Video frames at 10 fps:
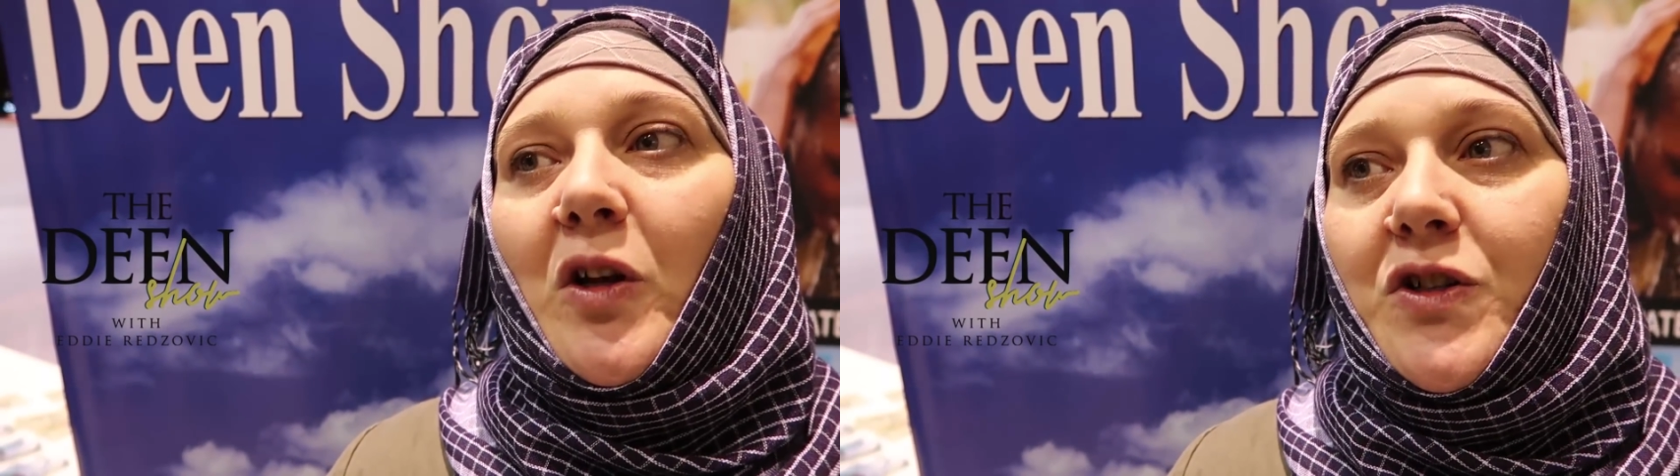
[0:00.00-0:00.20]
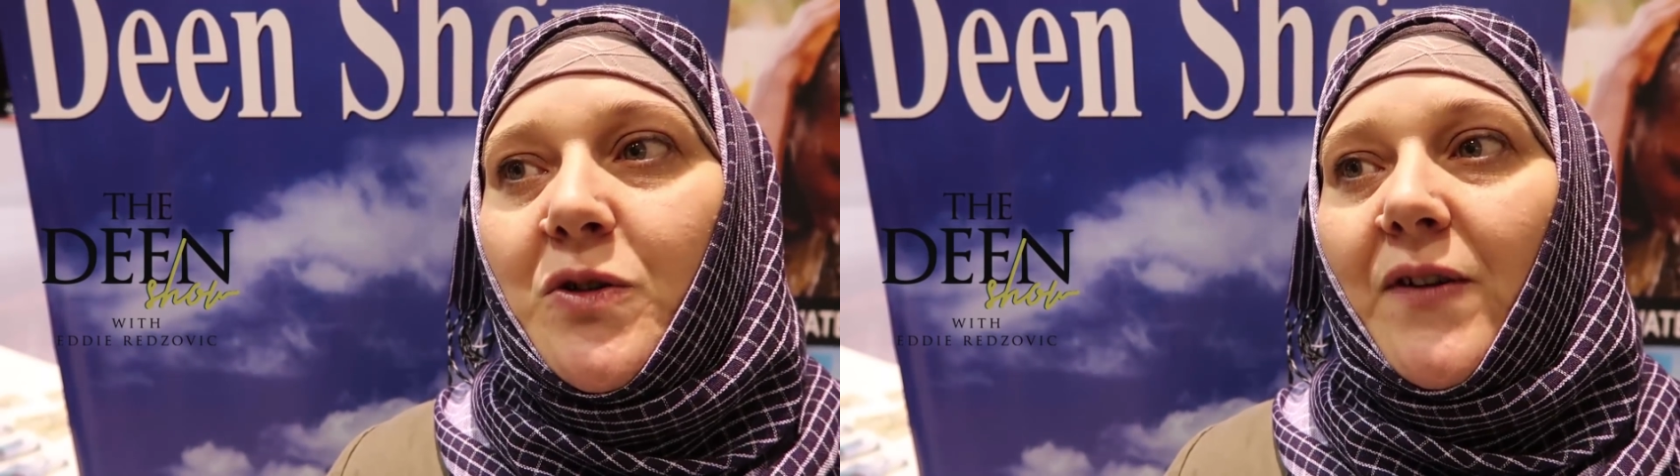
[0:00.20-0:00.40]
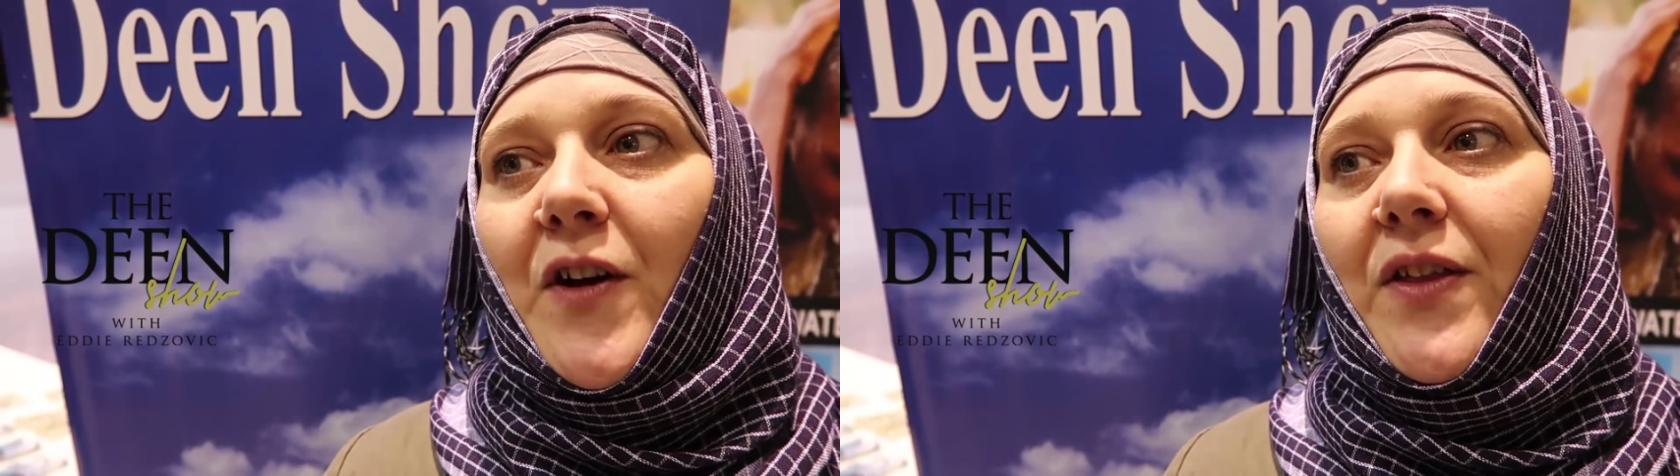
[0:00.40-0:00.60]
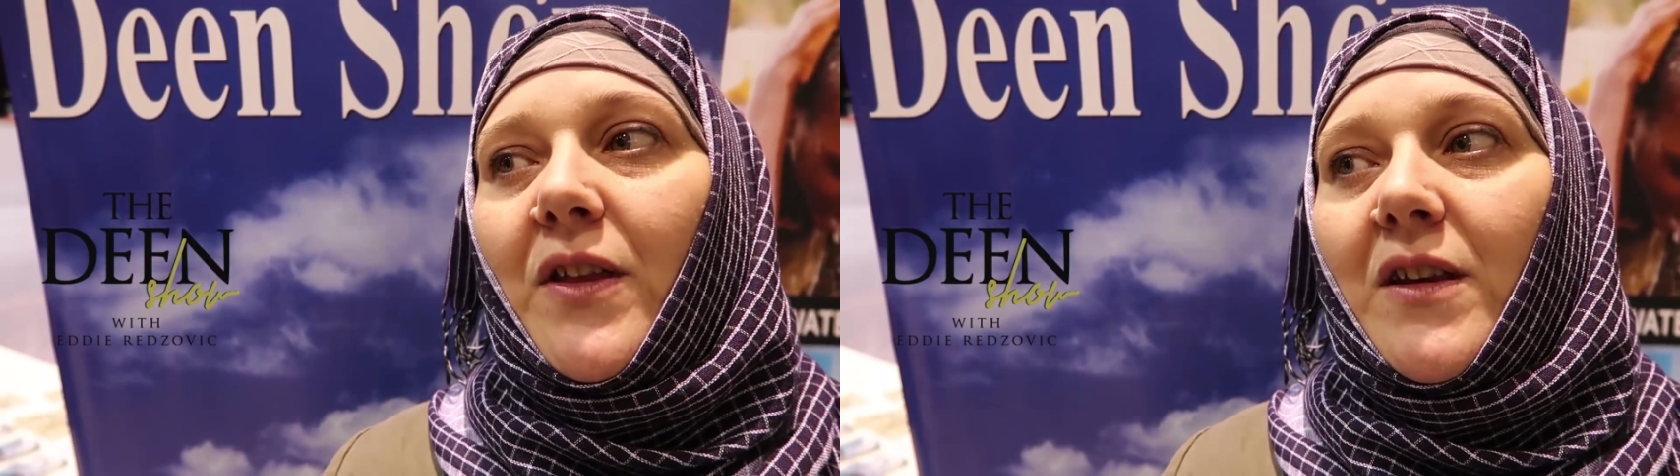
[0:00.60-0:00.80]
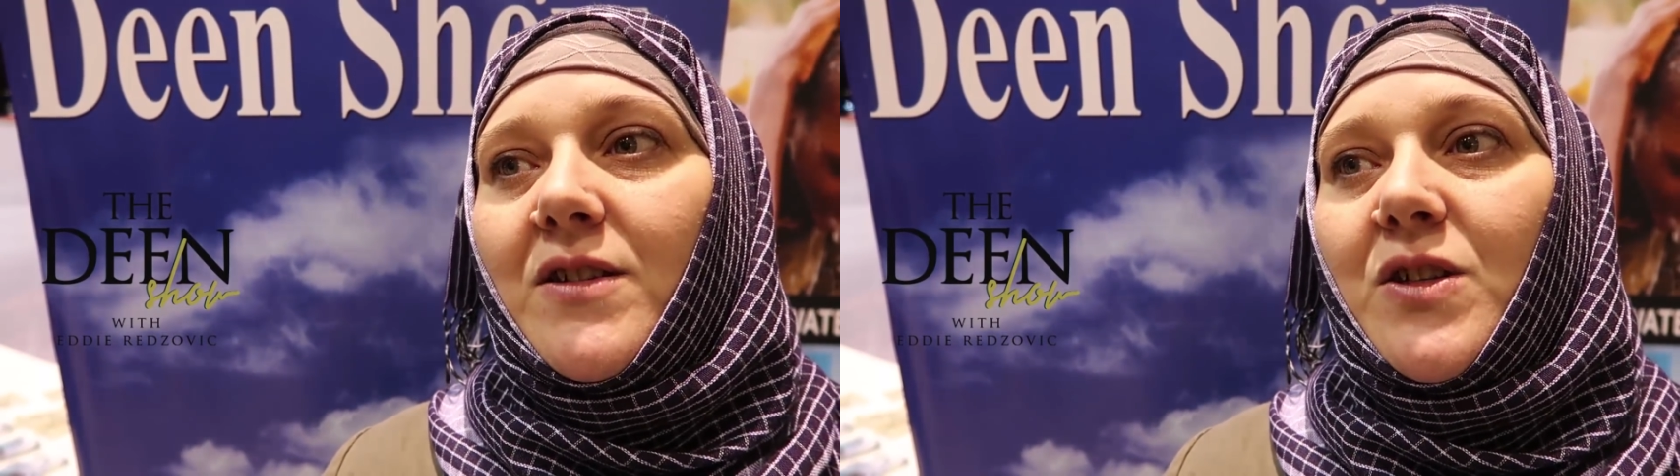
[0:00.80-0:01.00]
or two different
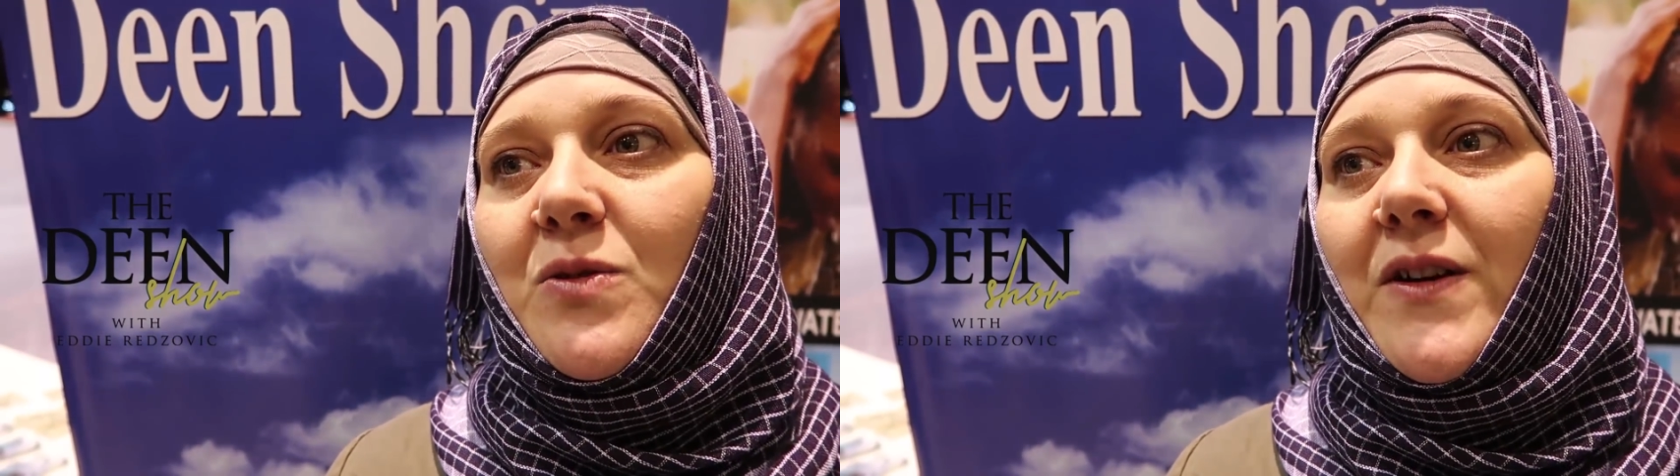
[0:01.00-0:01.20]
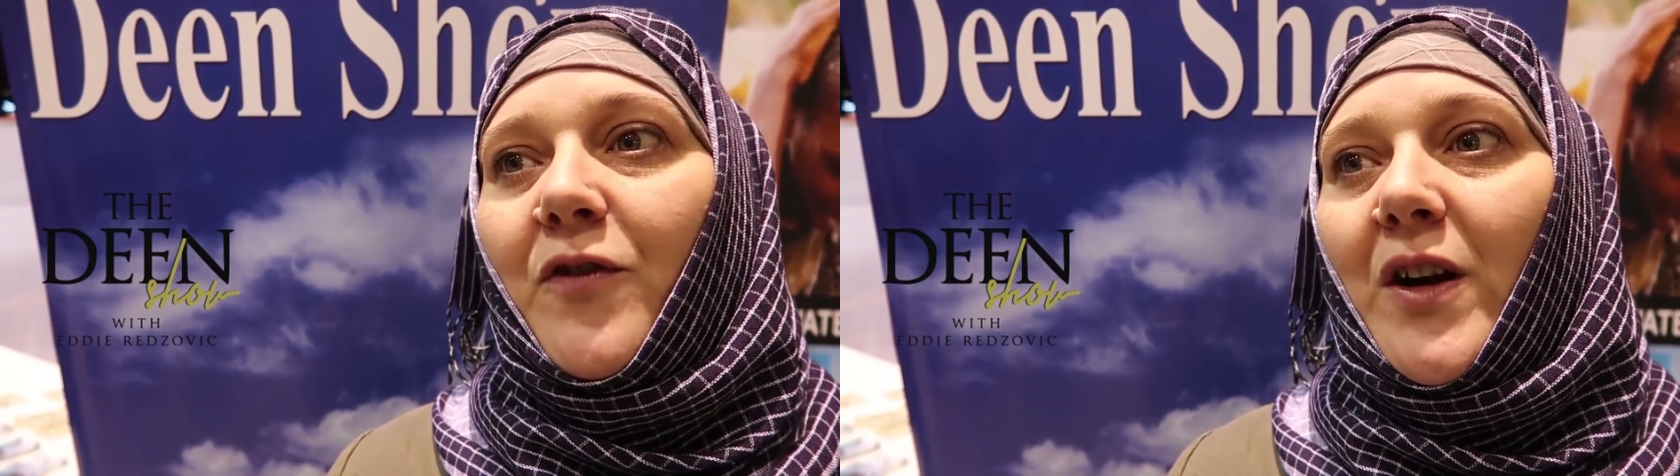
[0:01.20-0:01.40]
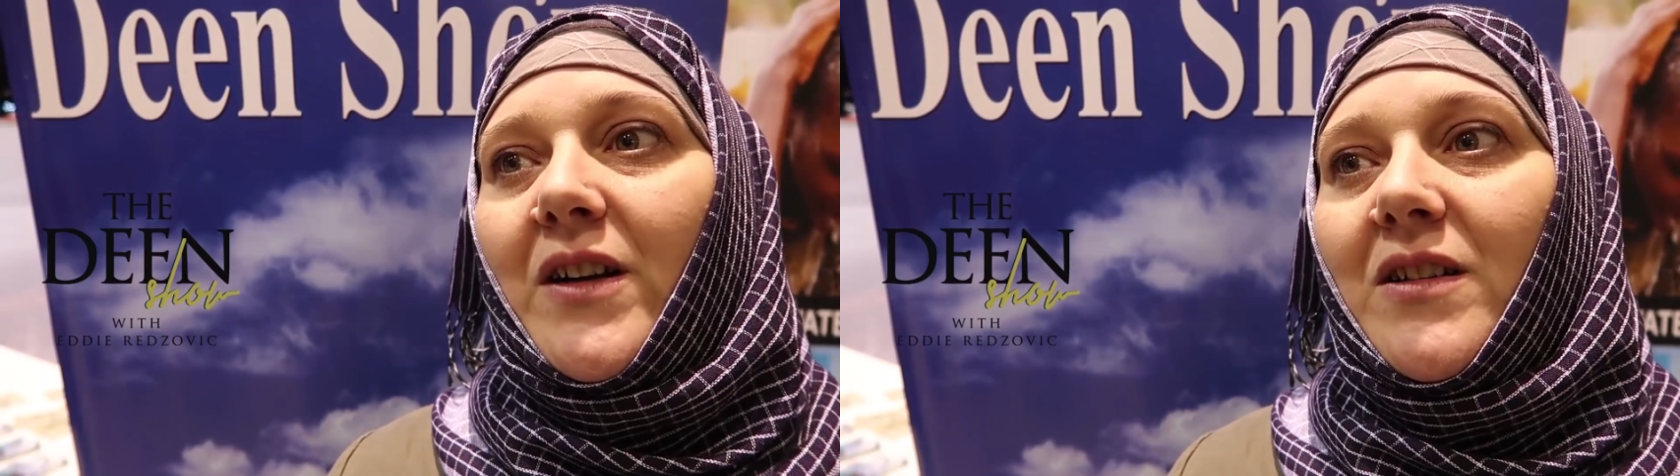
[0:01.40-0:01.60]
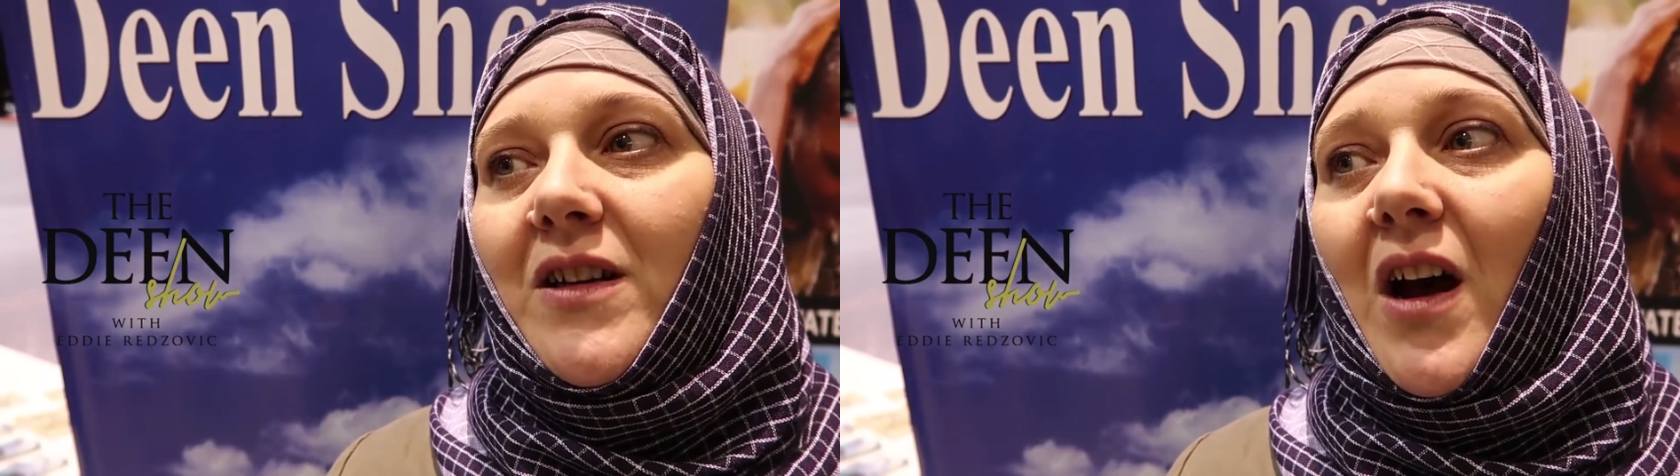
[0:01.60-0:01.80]
two different